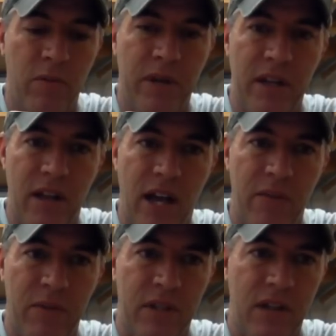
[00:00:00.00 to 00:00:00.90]
will be in
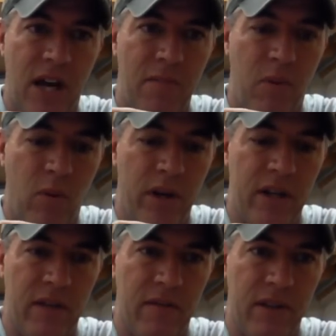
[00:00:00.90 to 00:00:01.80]
line with the top
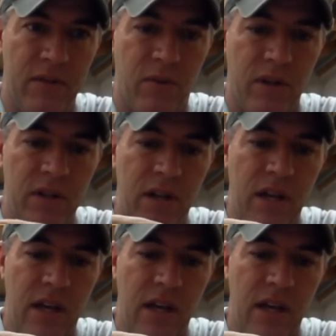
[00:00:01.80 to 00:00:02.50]
point of this one,